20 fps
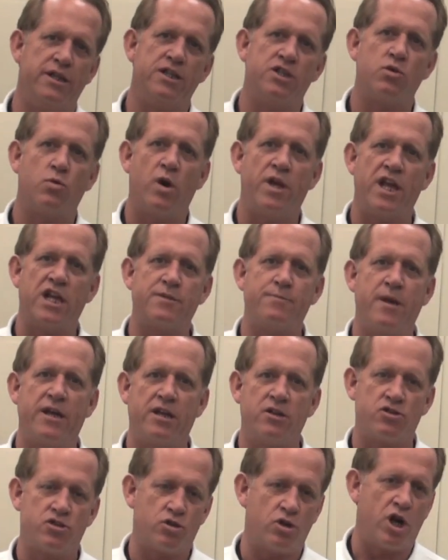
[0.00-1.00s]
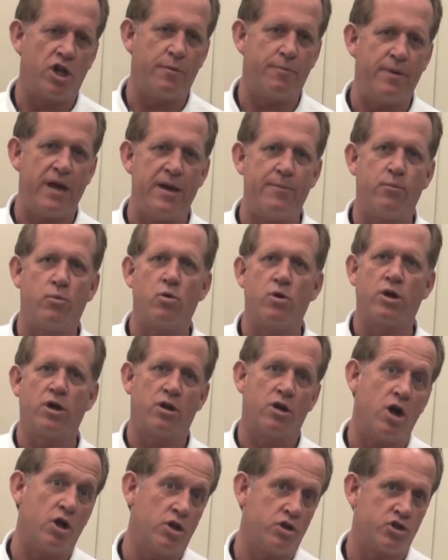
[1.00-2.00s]
He's the one that's making sure all the paperwork
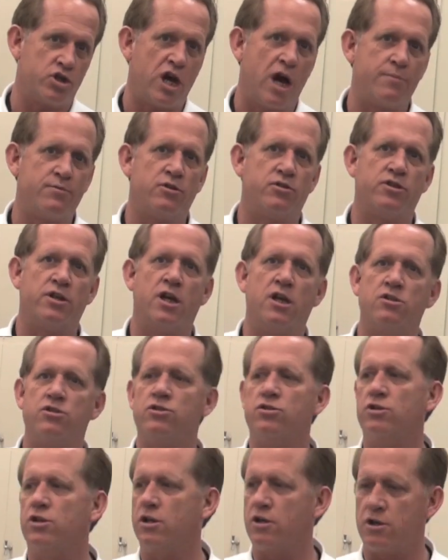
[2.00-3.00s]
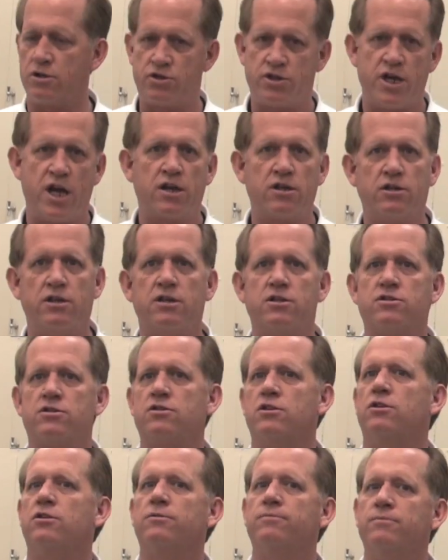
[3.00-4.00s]
and all the jobs are done to the
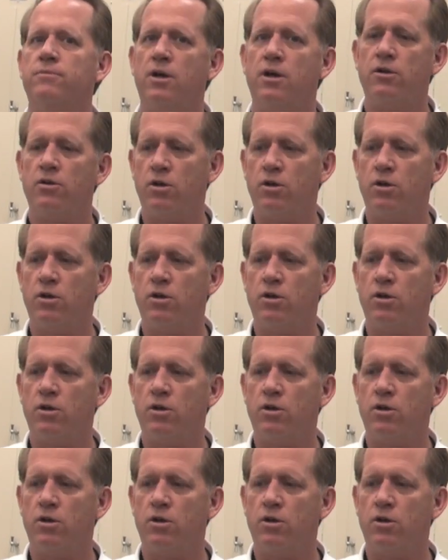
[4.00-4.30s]
checklist. So right.